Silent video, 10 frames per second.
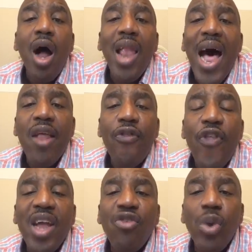a lot of
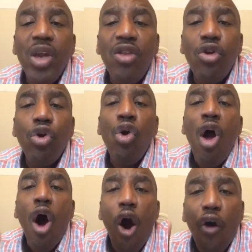things we do
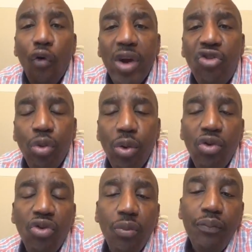are
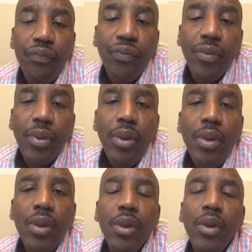rituals.
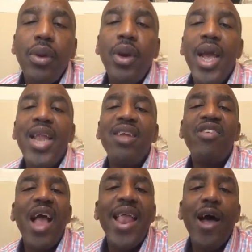And it's
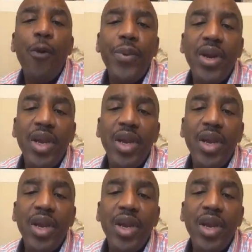not helping